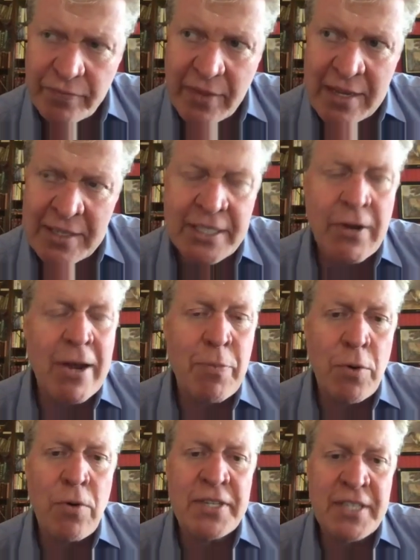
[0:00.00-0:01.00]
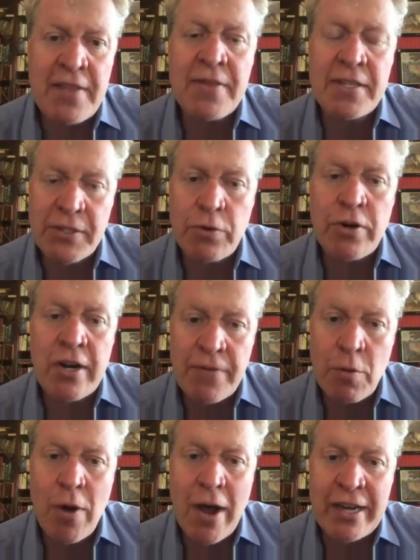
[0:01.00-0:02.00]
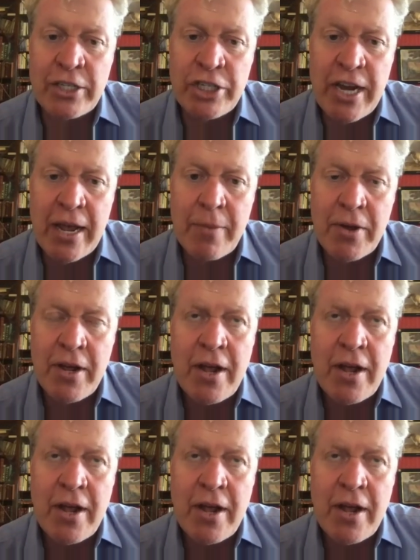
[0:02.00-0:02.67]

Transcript: So I brought in the story of the White Ship,